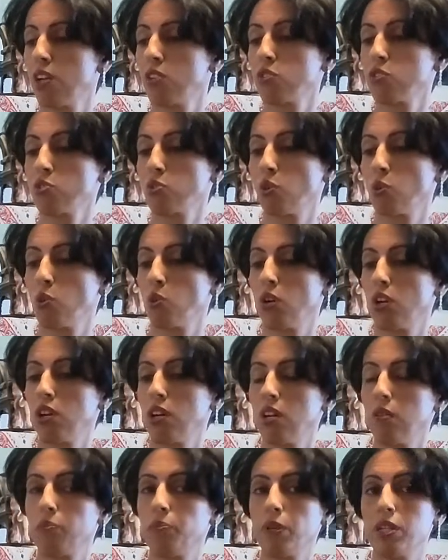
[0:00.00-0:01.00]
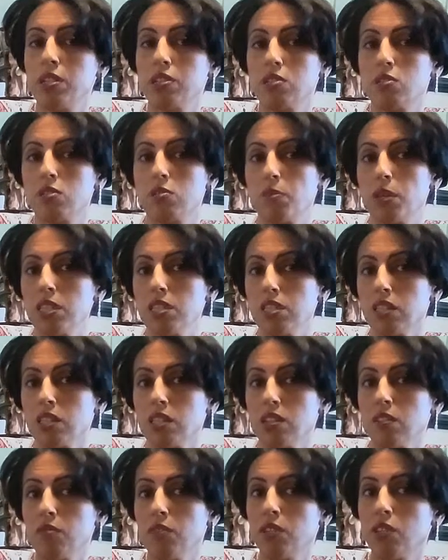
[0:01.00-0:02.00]
So
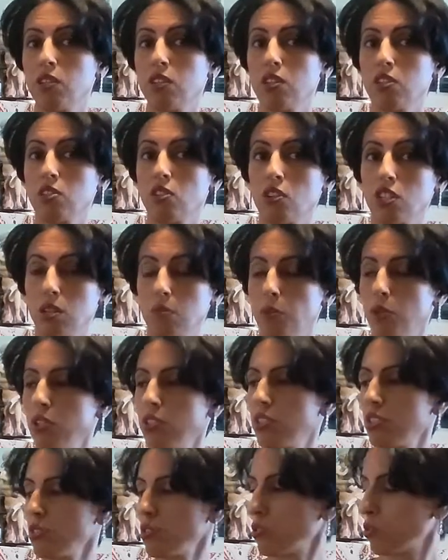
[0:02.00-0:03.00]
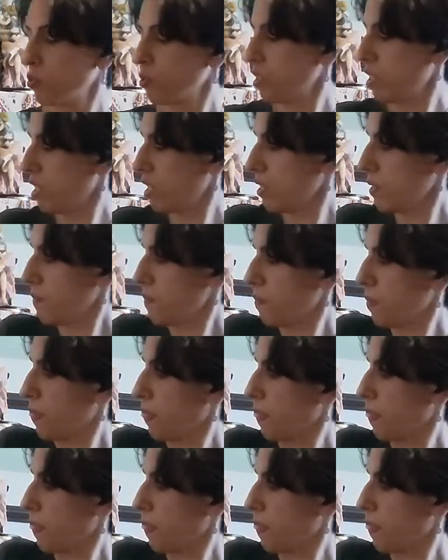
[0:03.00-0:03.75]
basically we're going to talk about this today.